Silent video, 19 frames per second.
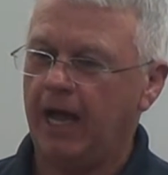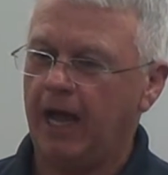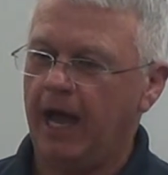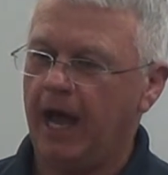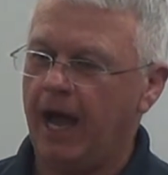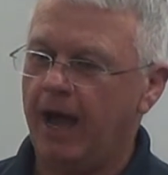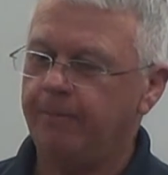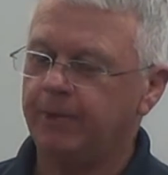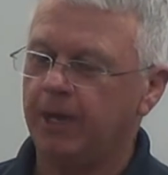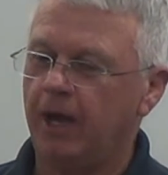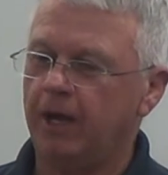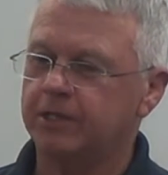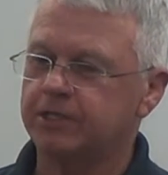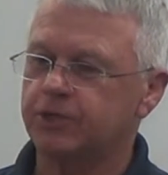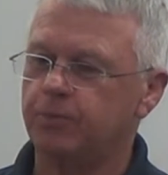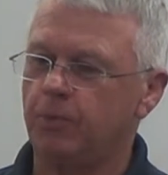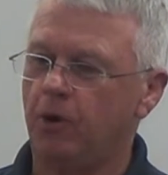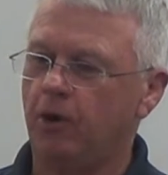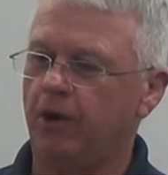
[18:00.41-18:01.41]
I'm not
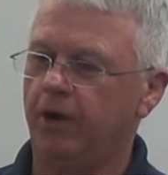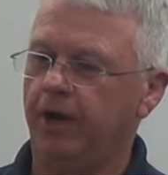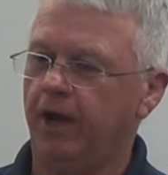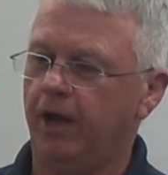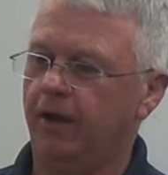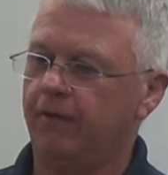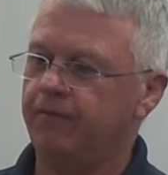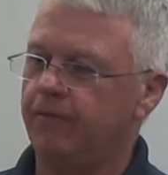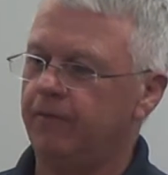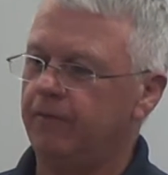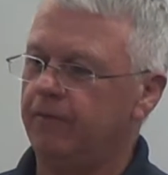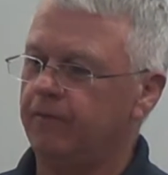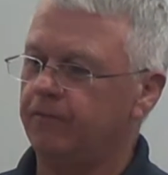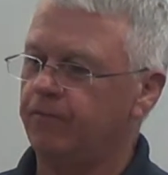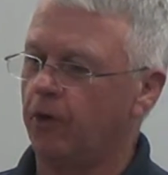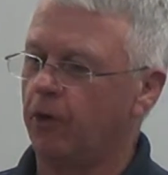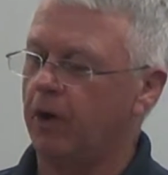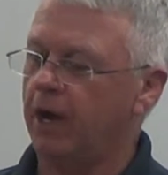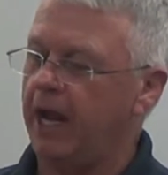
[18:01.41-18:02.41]
smart enough
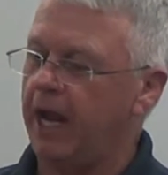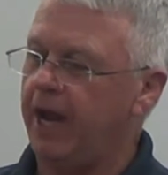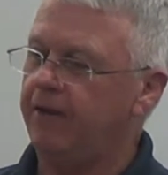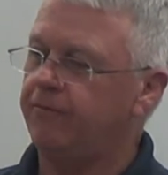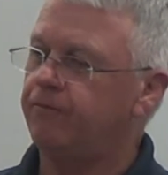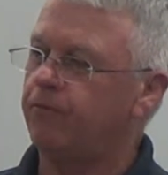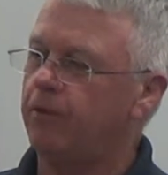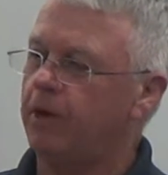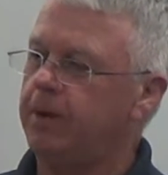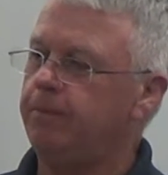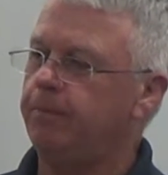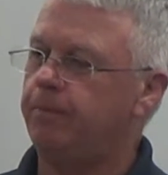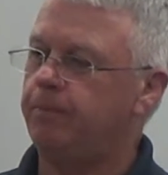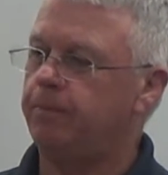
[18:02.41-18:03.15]
for every